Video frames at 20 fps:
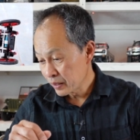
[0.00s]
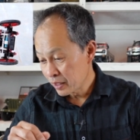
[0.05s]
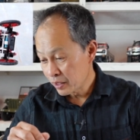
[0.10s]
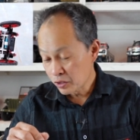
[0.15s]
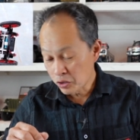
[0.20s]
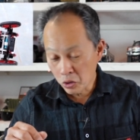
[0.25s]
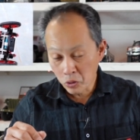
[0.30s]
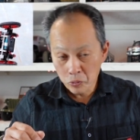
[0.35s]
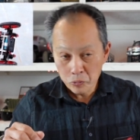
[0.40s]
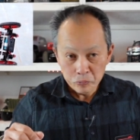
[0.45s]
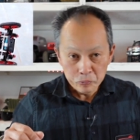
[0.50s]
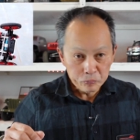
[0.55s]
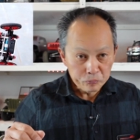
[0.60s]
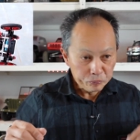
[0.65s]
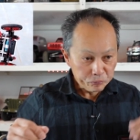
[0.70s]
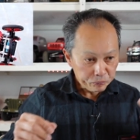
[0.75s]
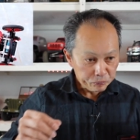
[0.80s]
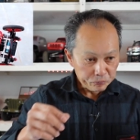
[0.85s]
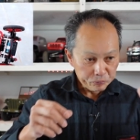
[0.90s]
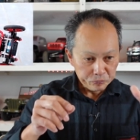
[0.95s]
So,
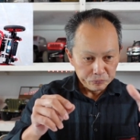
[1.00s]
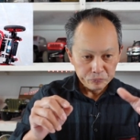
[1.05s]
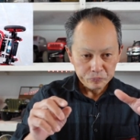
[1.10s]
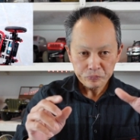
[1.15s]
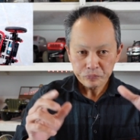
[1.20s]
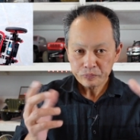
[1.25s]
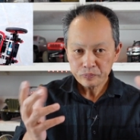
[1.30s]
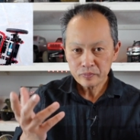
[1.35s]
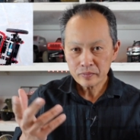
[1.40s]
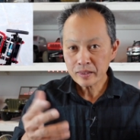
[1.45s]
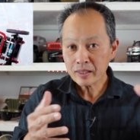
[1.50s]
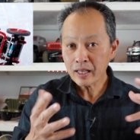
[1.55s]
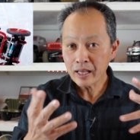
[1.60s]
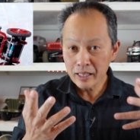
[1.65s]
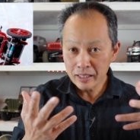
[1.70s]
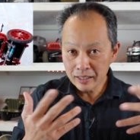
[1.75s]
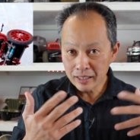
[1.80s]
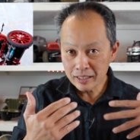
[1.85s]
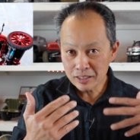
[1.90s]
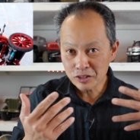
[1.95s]

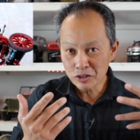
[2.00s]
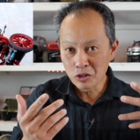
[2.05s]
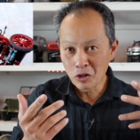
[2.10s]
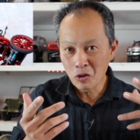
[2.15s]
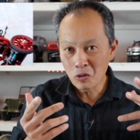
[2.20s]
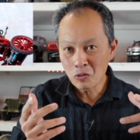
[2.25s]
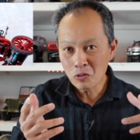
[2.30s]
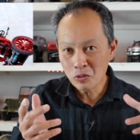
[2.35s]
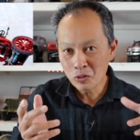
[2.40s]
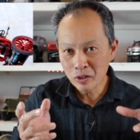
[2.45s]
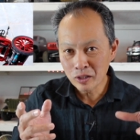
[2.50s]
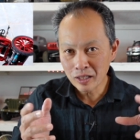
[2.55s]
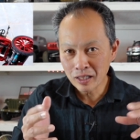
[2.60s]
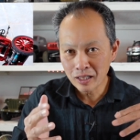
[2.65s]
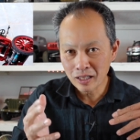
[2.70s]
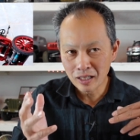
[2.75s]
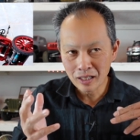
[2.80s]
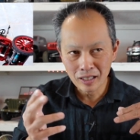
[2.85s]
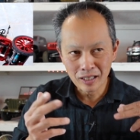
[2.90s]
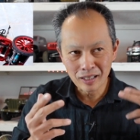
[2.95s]
and let us know
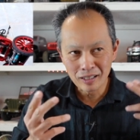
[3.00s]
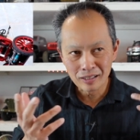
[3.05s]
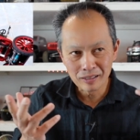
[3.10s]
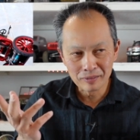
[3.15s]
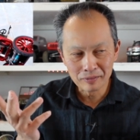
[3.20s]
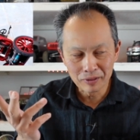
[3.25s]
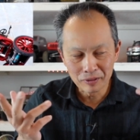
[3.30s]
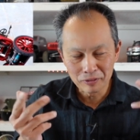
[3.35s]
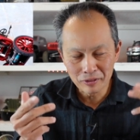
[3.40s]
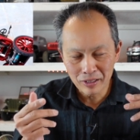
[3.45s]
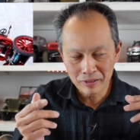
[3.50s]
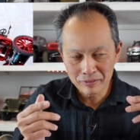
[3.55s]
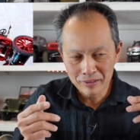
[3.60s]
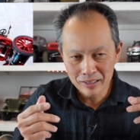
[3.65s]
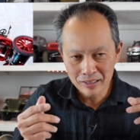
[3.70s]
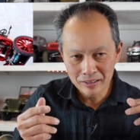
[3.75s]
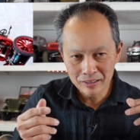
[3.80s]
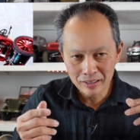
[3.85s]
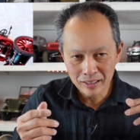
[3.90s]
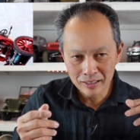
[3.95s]
uh, if you have
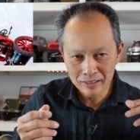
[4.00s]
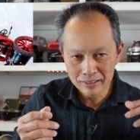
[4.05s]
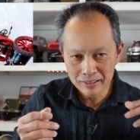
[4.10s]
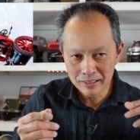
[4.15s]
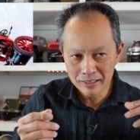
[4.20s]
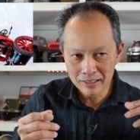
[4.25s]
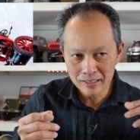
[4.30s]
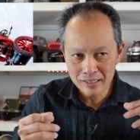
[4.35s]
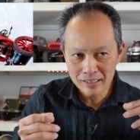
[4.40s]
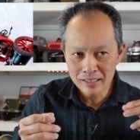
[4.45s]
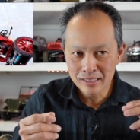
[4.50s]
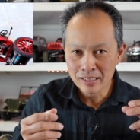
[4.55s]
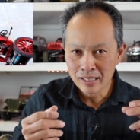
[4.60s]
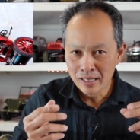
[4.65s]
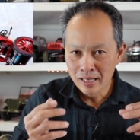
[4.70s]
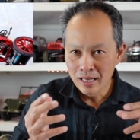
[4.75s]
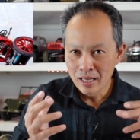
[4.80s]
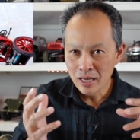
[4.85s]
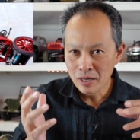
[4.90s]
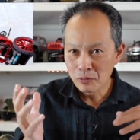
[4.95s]
any ideas
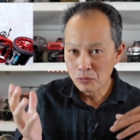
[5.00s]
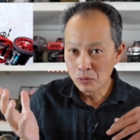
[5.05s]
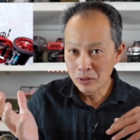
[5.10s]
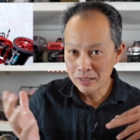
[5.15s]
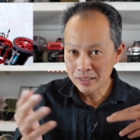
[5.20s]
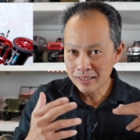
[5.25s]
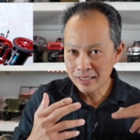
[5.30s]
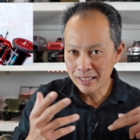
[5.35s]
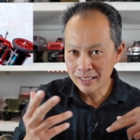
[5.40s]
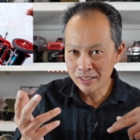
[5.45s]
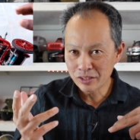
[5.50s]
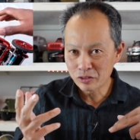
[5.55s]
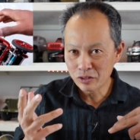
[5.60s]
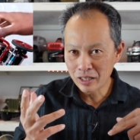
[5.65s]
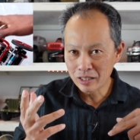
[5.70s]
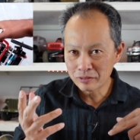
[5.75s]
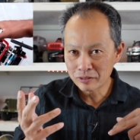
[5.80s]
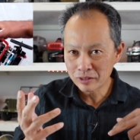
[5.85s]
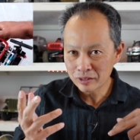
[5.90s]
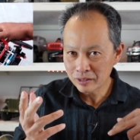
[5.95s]
what size
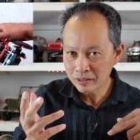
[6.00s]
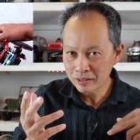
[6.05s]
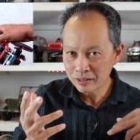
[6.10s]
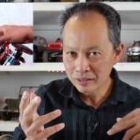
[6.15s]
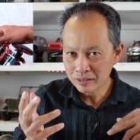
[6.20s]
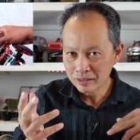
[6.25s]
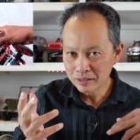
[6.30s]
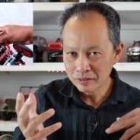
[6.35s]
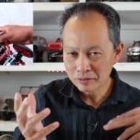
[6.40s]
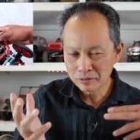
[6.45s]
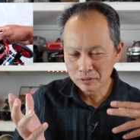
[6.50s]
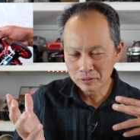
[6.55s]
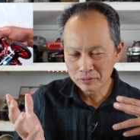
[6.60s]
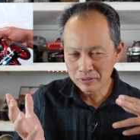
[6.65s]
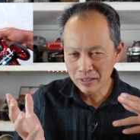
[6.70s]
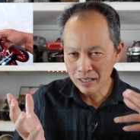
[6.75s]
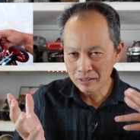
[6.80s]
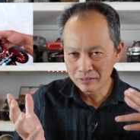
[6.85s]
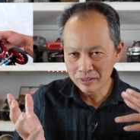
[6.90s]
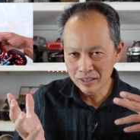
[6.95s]
driver for
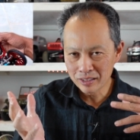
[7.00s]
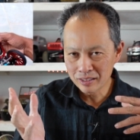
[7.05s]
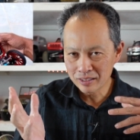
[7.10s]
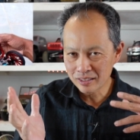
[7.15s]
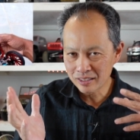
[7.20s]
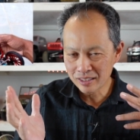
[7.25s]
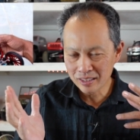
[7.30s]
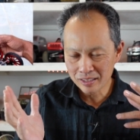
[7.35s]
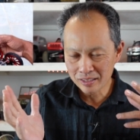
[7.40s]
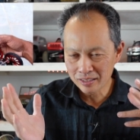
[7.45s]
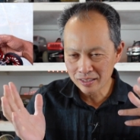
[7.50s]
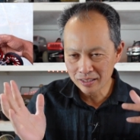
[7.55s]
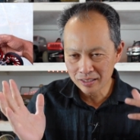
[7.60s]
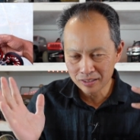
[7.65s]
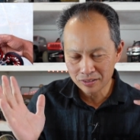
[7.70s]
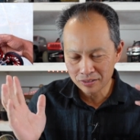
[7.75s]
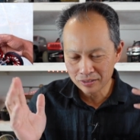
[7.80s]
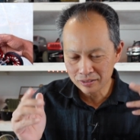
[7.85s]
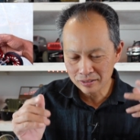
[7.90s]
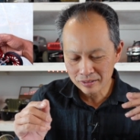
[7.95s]
five inch, six
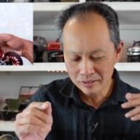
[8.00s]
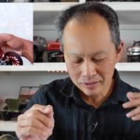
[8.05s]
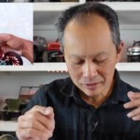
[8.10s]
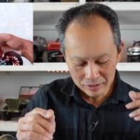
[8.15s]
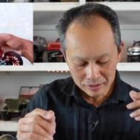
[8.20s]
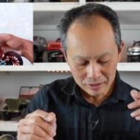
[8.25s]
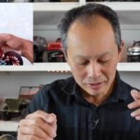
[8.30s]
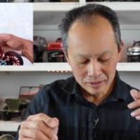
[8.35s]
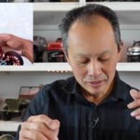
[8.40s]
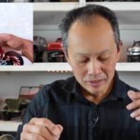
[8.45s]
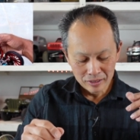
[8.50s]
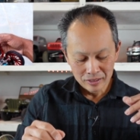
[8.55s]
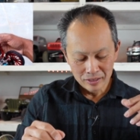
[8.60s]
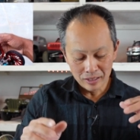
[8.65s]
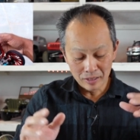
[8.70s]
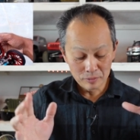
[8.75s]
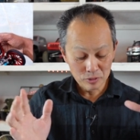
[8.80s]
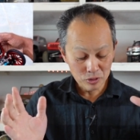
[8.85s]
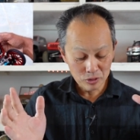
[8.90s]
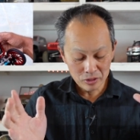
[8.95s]
inch, or
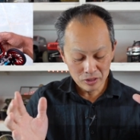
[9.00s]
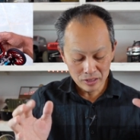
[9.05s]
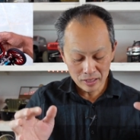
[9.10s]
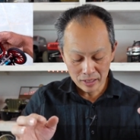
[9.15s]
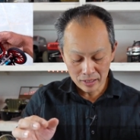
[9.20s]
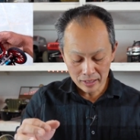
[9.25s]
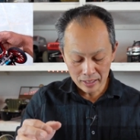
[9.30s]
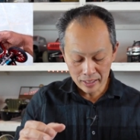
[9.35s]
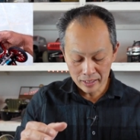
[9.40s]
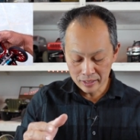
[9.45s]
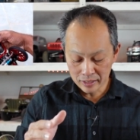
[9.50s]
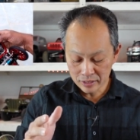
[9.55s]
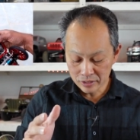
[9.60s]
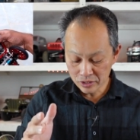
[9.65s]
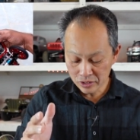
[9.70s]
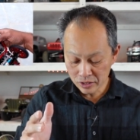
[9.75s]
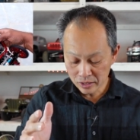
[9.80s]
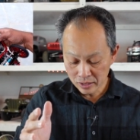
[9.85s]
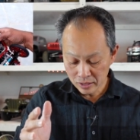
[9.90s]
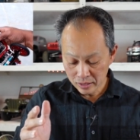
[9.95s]
I'm sure it's not eight
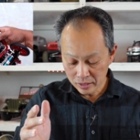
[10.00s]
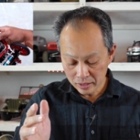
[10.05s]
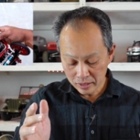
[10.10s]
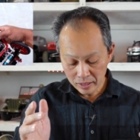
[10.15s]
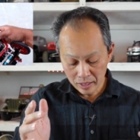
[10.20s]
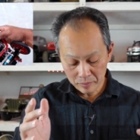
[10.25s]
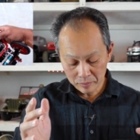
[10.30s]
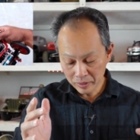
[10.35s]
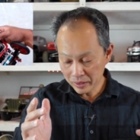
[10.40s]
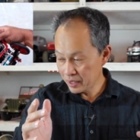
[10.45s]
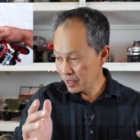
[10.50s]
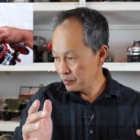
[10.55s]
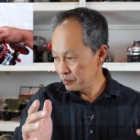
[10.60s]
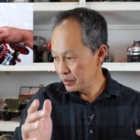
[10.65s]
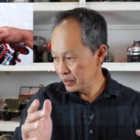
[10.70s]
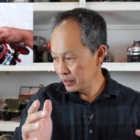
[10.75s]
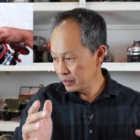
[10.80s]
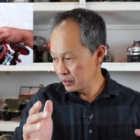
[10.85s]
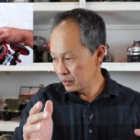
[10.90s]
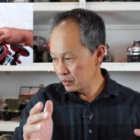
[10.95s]
inch. Can't be that
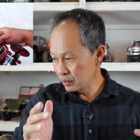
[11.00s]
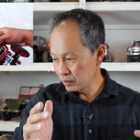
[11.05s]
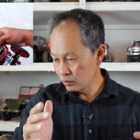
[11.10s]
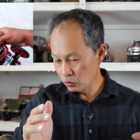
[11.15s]
big.